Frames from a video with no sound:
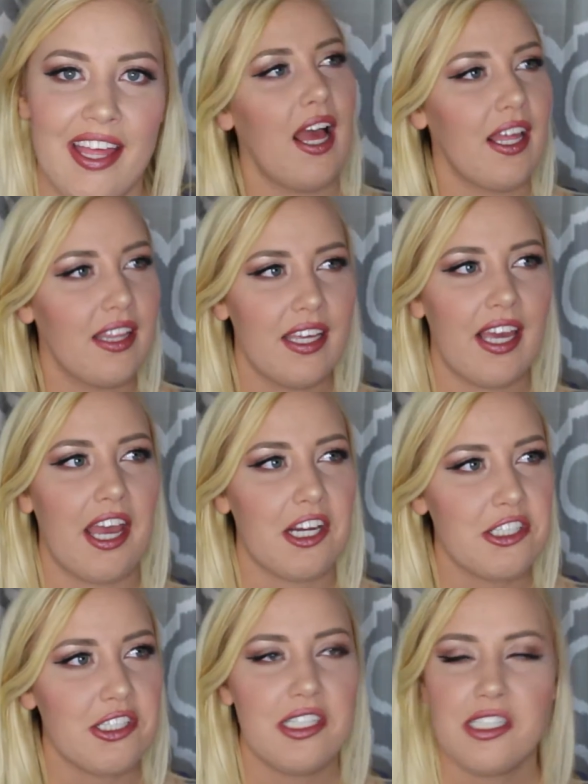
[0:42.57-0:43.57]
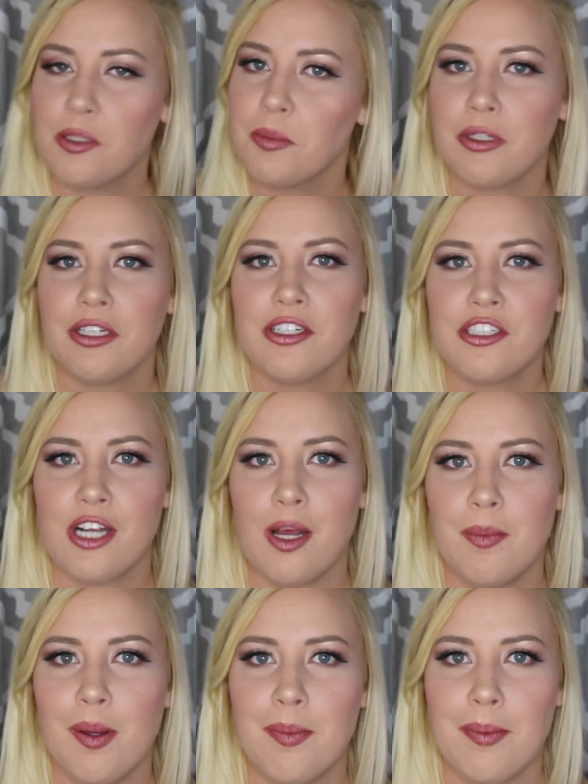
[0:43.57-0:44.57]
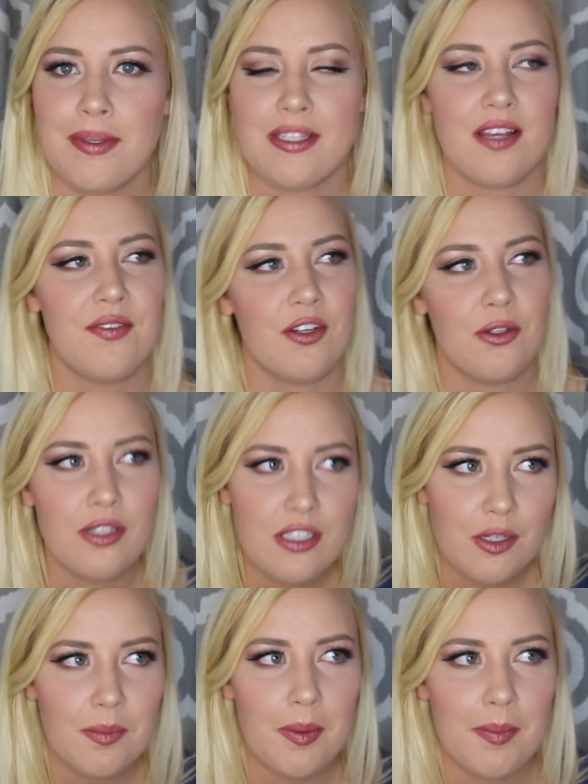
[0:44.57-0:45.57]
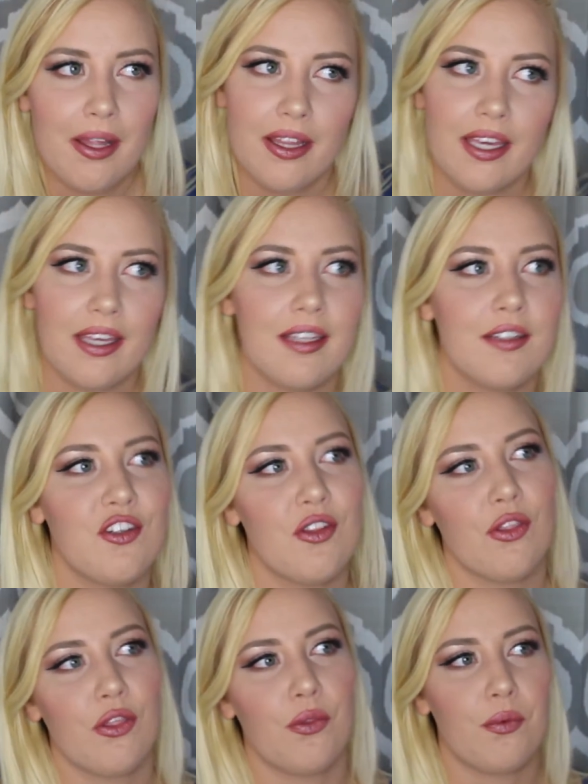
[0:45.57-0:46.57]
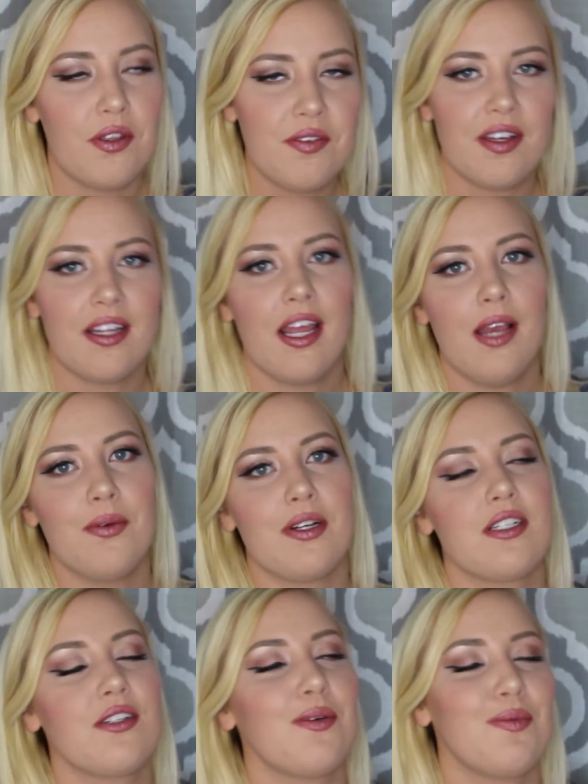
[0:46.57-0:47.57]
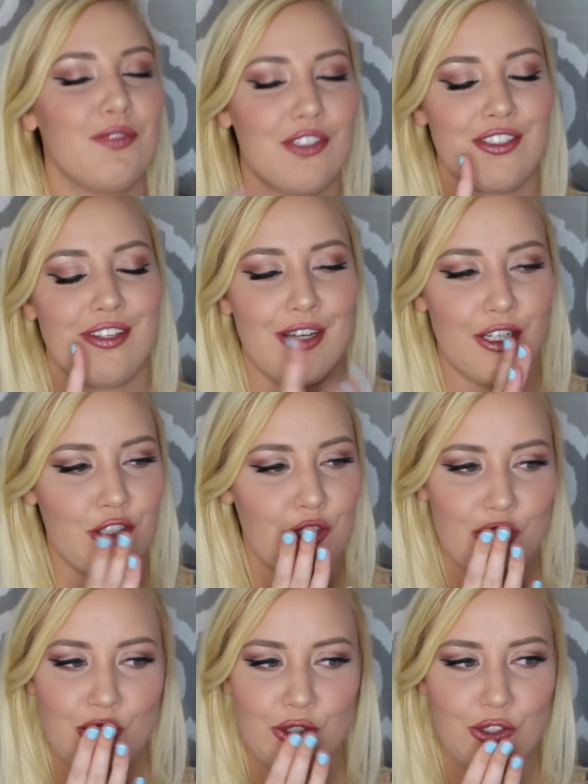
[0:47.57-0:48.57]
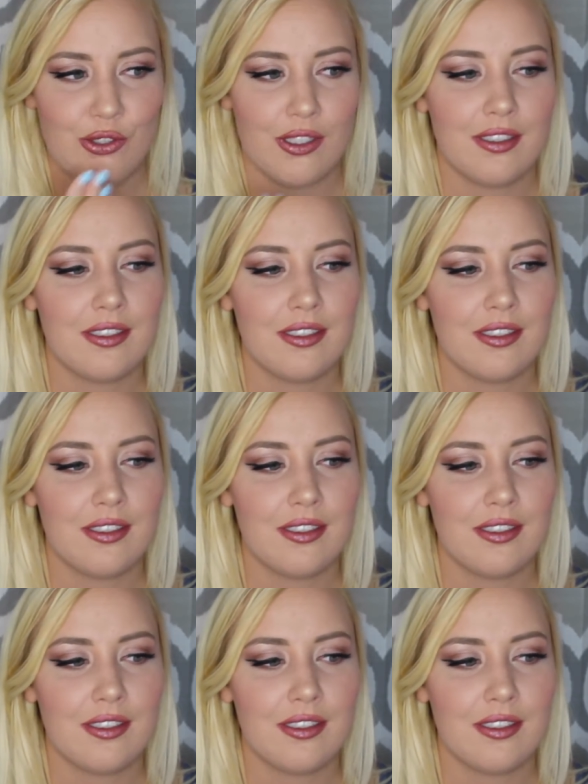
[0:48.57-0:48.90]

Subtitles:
I actually did a pretty good job all by myself and only took me about 3 fucking hours. No, I'm just kidding. Shh.